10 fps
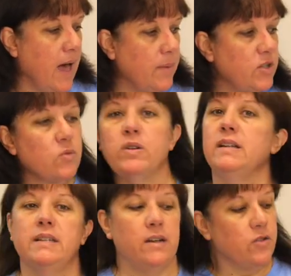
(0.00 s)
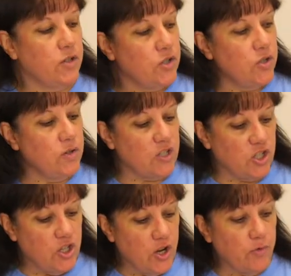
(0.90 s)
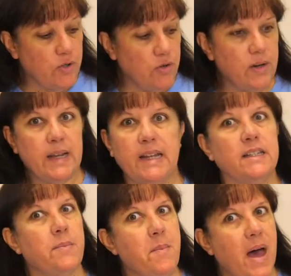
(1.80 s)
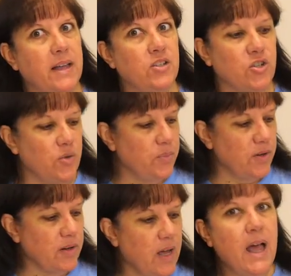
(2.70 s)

I just wanted to introduce you to Snow Dude. It's a magical book.